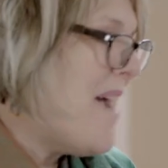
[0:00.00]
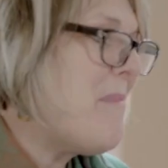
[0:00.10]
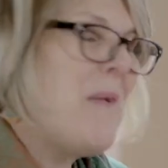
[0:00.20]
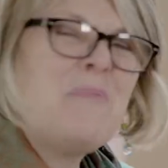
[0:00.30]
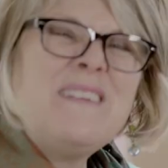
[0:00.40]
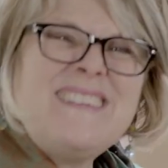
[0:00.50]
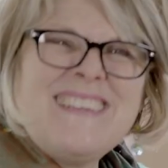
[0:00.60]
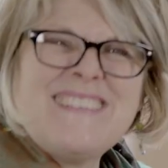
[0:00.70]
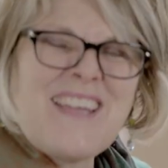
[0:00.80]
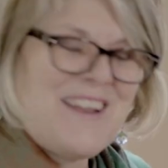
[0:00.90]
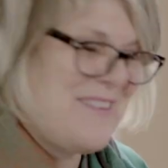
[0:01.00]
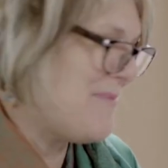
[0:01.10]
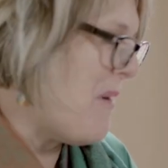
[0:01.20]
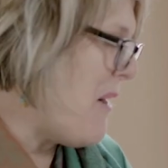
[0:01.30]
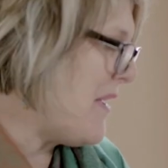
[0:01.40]
my printing is kind of
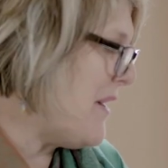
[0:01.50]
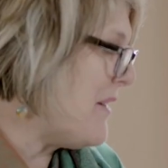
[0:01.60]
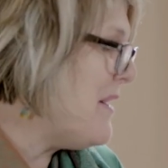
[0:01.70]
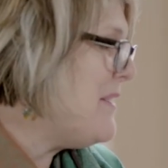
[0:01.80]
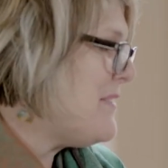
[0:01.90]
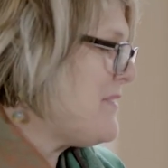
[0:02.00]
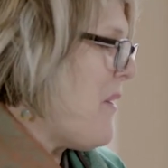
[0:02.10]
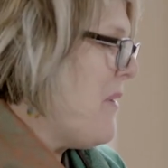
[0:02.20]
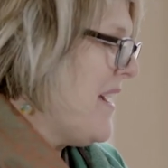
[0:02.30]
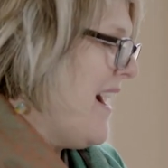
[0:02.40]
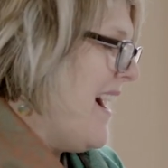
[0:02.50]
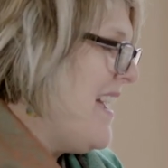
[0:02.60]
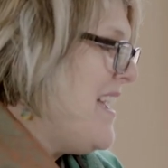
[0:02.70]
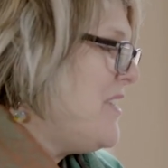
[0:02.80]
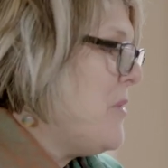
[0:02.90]
small here. So
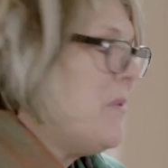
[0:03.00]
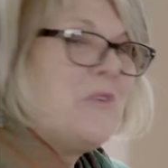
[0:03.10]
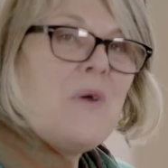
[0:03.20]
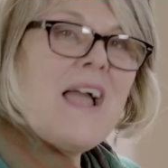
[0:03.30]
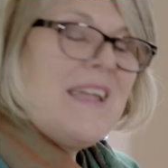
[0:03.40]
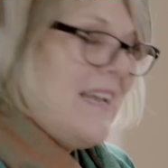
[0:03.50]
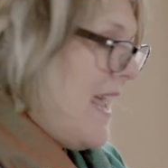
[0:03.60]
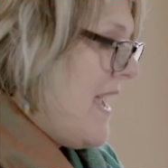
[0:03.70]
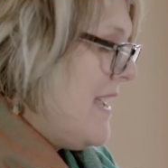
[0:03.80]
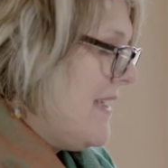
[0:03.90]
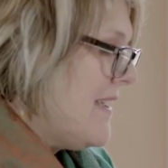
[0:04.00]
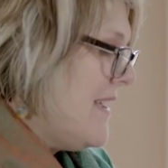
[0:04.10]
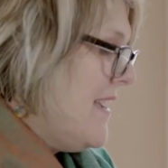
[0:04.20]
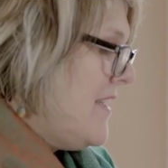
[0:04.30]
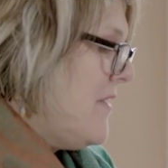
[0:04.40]
you would crack an egg,
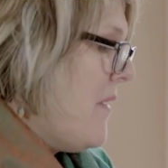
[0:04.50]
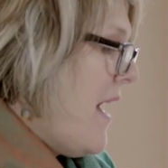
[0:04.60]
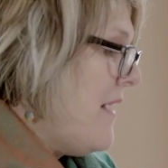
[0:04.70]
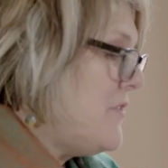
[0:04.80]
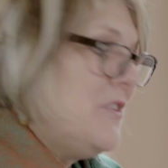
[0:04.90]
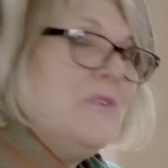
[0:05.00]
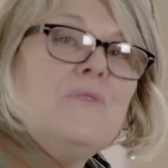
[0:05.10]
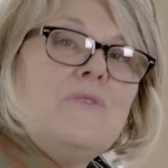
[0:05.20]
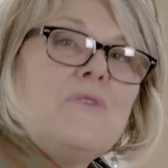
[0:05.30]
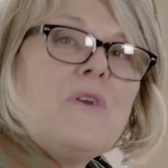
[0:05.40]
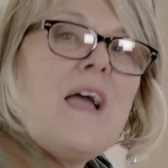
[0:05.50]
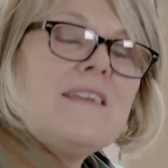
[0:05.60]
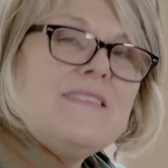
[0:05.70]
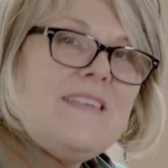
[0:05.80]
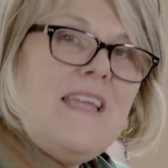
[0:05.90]
you have to
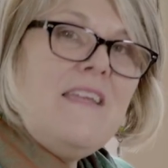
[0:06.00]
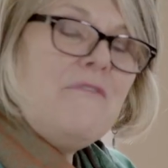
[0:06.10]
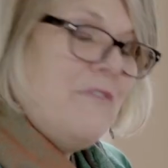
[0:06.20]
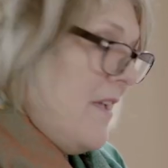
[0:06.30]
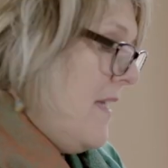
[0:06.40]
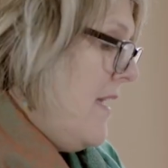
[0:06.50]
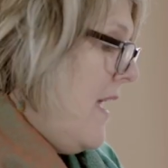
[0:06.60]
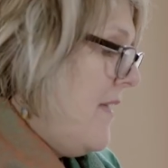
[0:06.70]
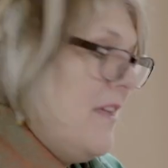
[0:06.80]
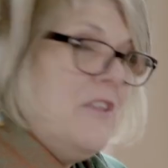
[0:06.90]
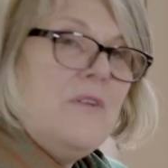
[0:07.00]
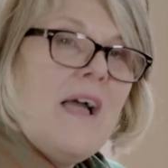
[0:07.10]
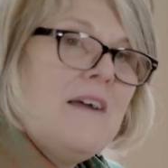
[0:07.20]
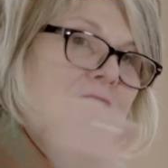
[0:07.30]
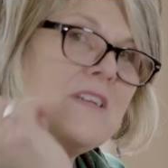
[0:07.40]
crack a safe, and then you
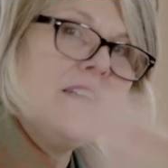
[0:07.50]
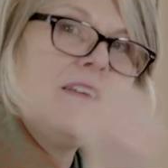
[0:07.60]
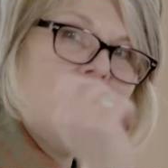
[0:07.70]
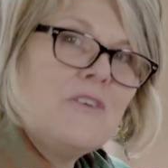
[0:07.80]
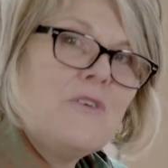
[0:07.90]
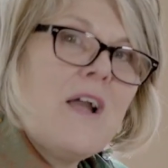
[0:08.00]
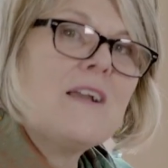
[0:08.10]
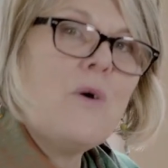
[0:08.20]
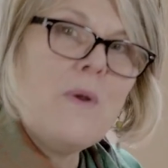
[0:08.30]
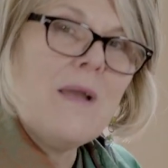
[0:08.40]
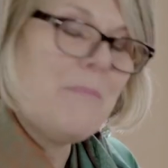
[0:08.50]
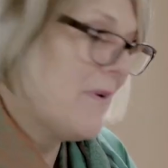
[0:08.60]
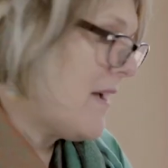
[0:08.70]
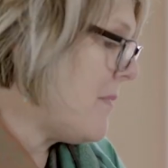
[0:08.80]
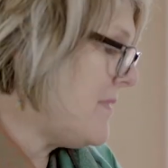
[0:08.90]
have to crack a whip.
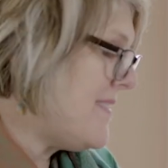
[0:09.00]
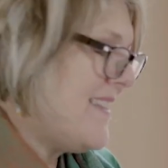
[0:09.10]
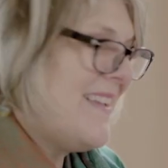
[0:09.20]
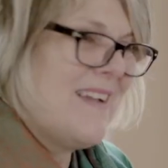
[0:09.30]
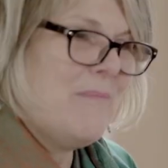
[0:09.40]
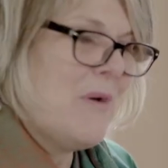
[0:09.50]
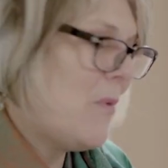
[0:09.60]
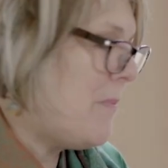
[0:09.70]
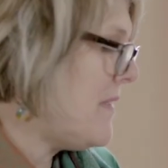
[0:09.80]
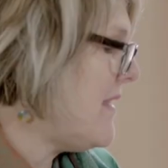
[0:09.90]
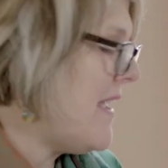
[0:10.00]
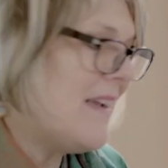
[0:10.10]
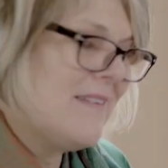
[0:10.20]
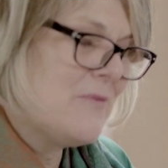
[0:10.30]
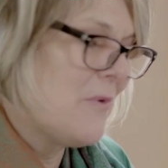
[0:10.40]
I was thinking about whipping the
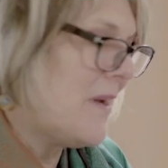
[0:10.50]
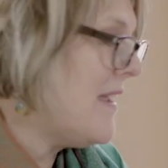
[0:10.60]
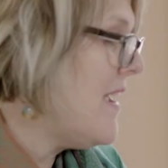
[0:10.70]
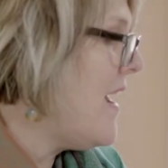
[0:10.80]
egg, sorry.